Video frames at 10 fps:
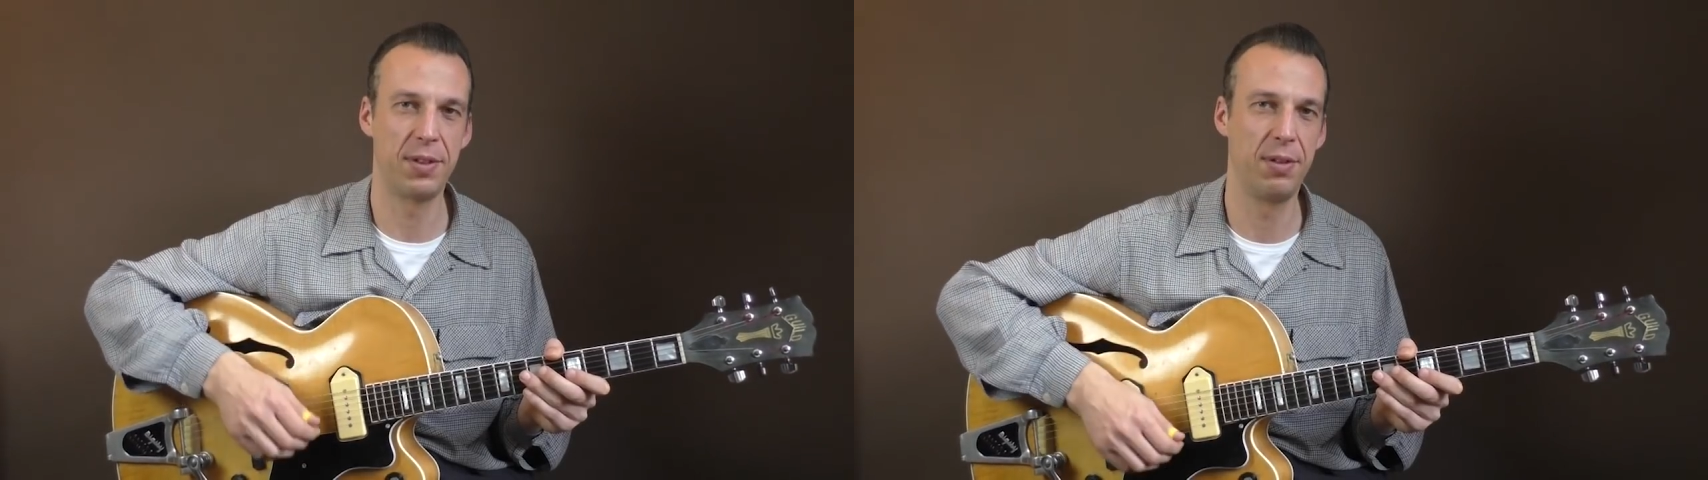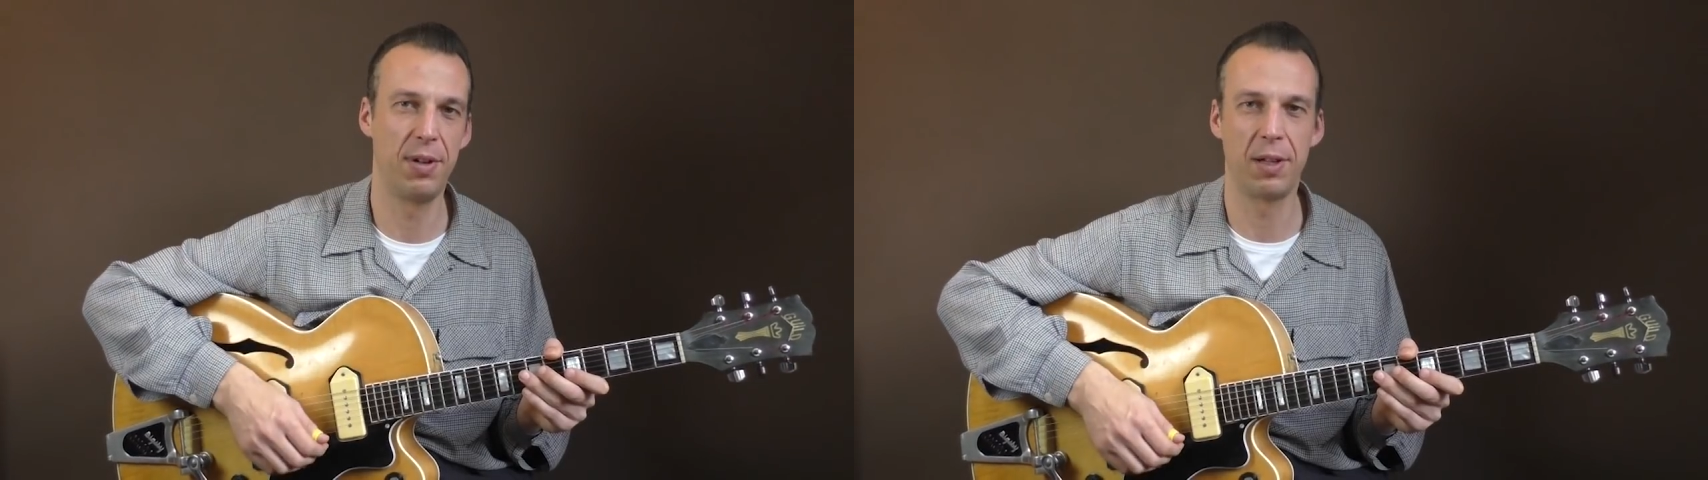
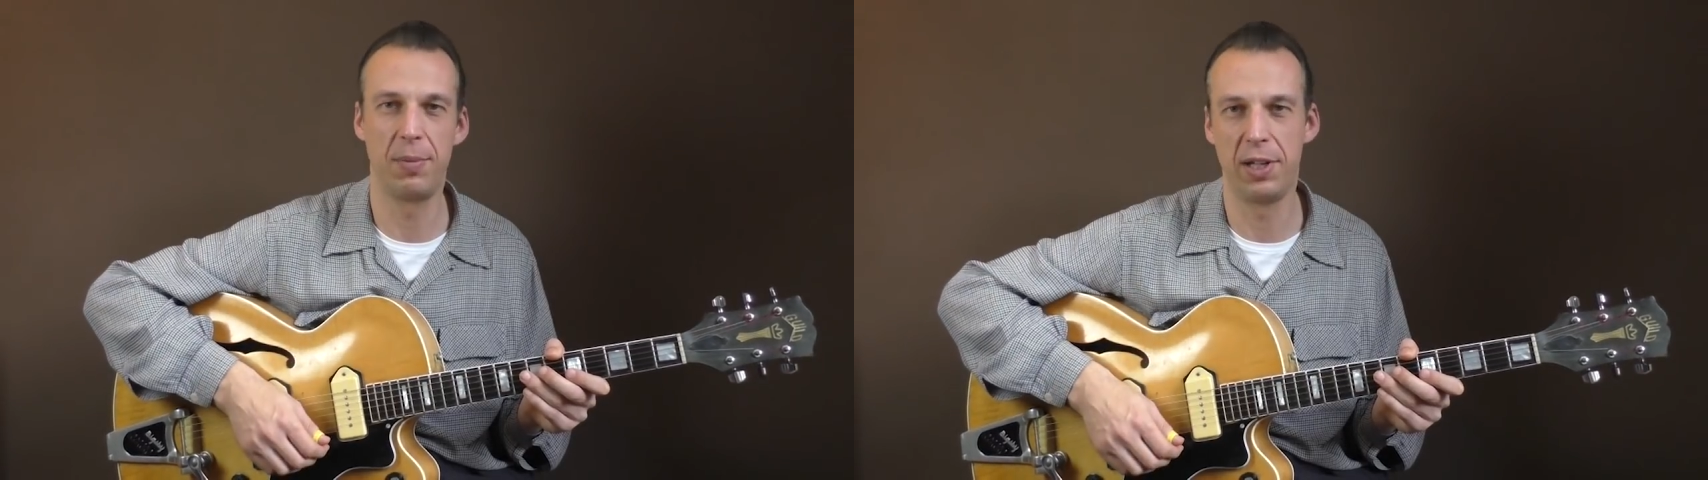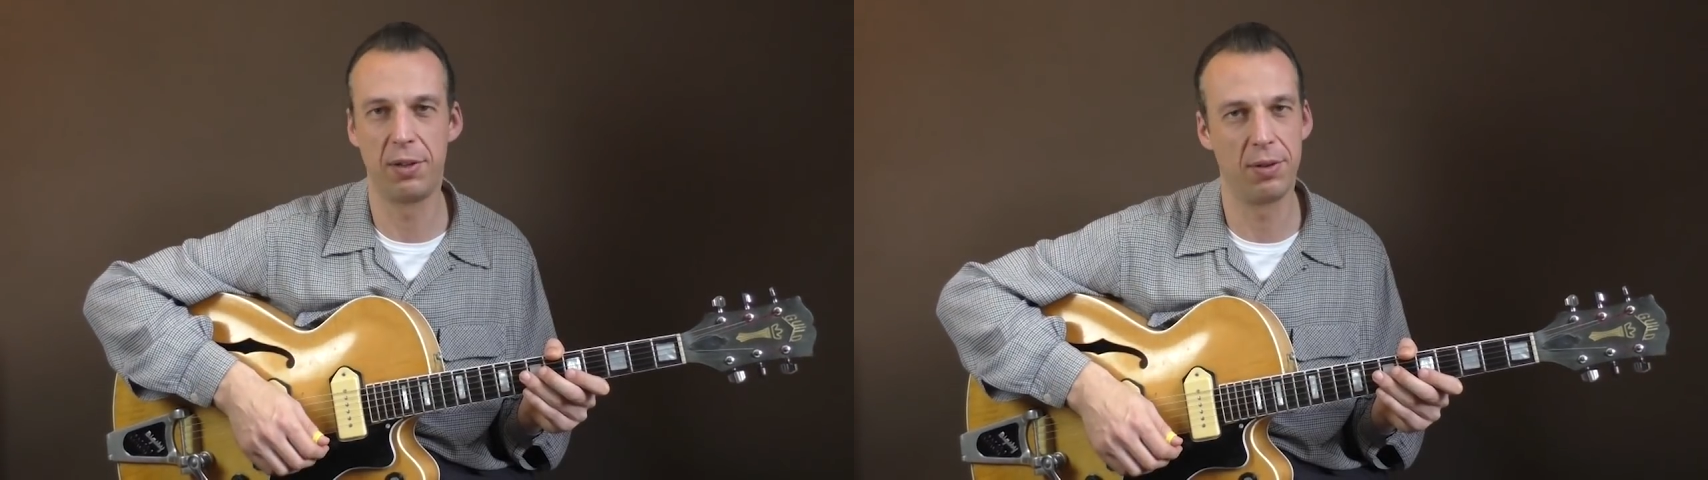
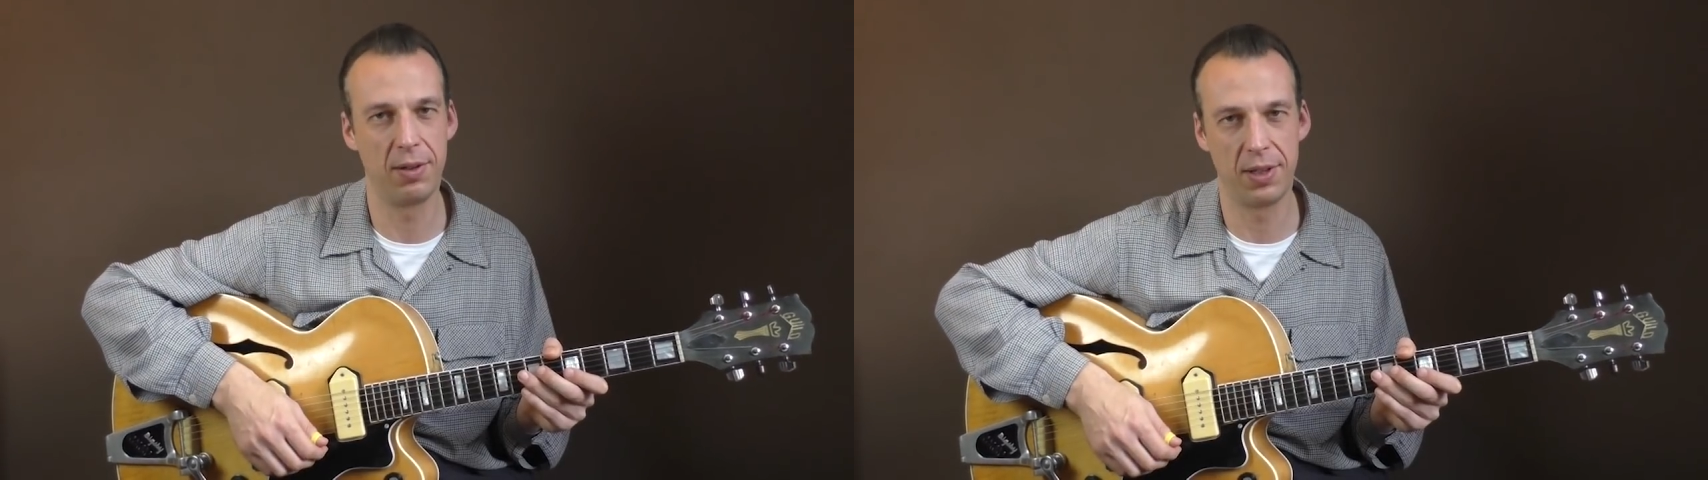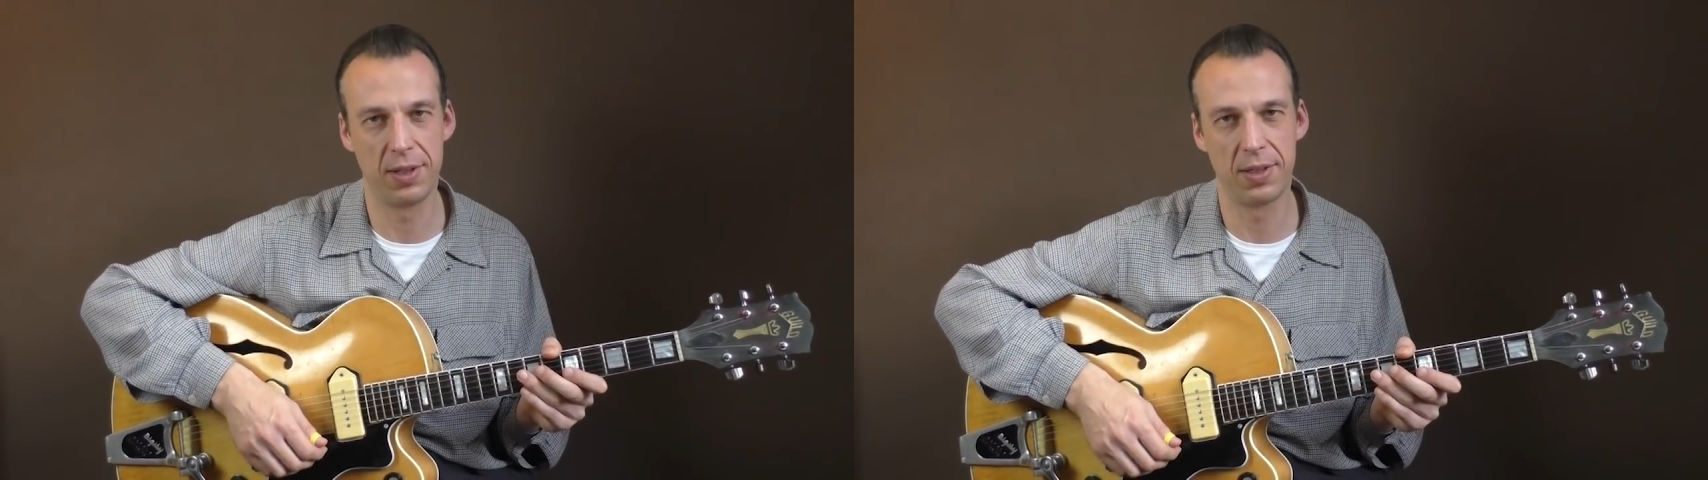rockabilly
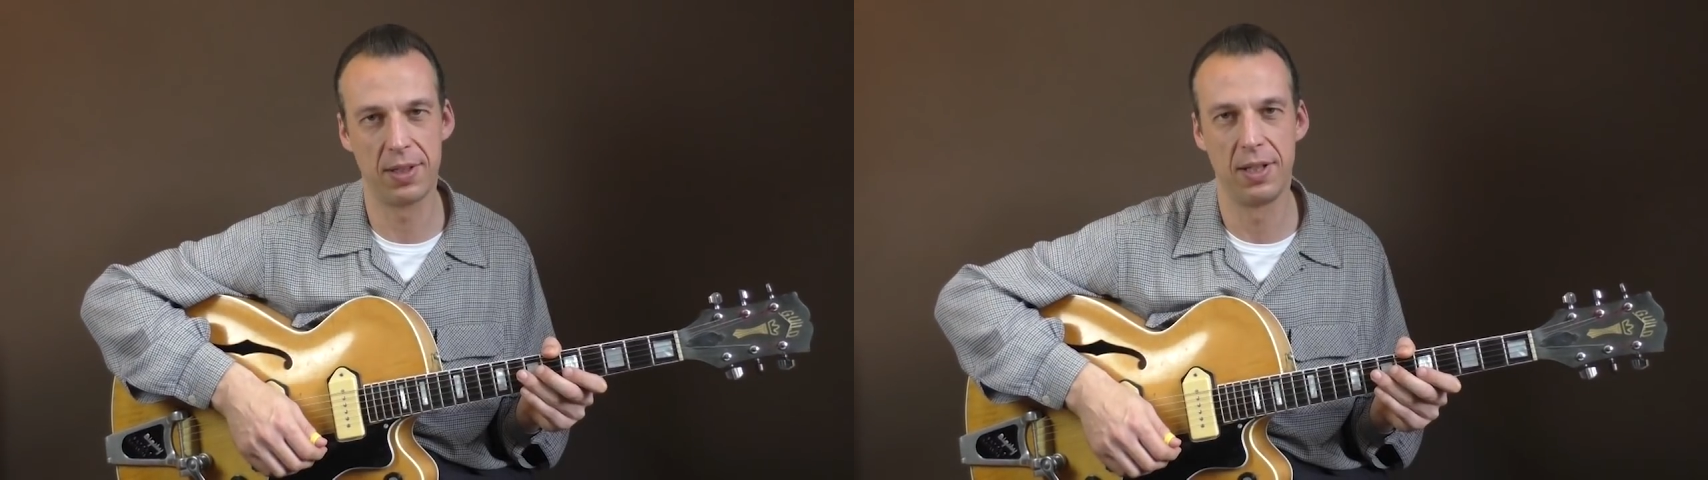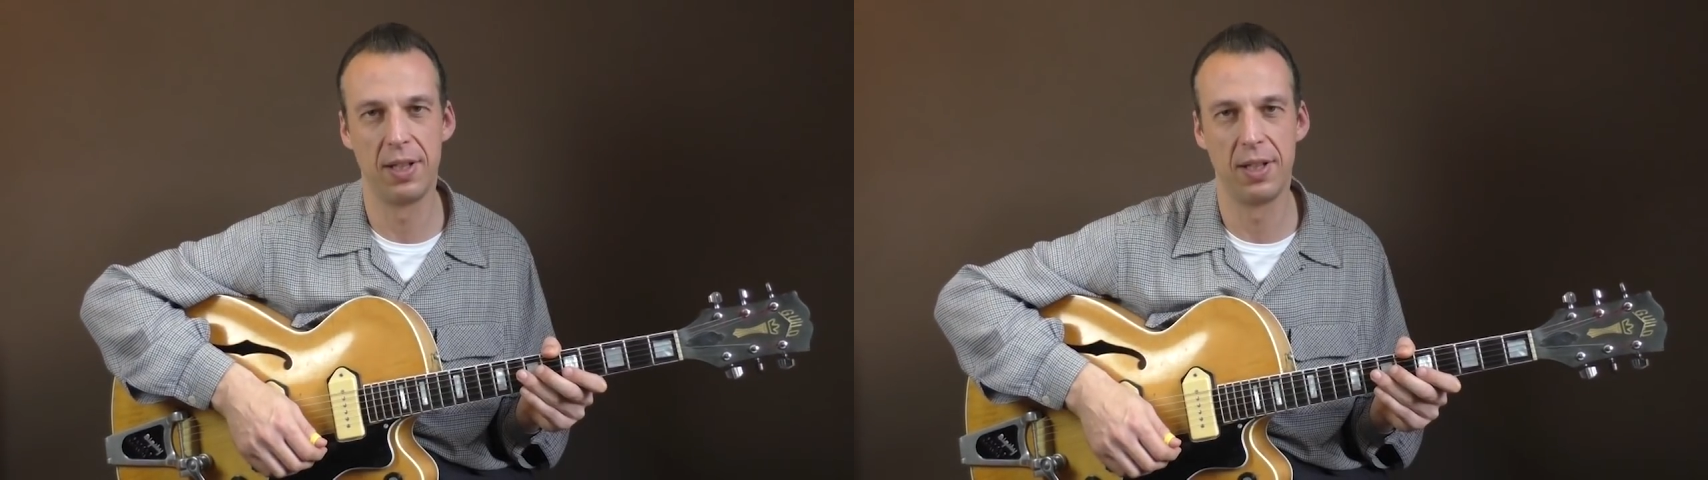chords,